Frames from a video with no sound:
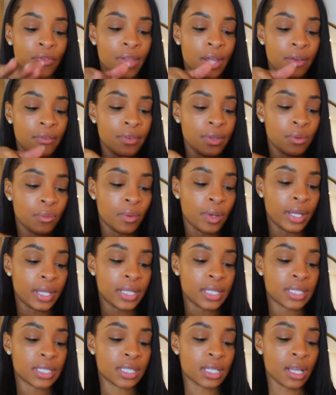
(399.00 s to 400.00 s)
velvet
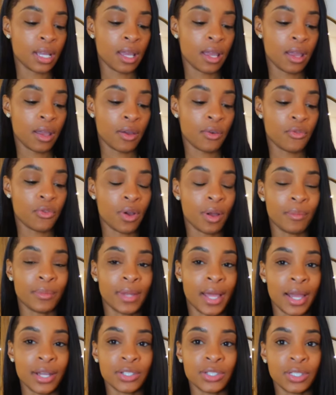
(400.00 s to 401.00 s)
ones from
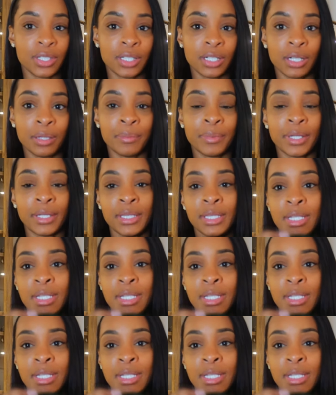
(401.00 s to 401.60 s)
last year, but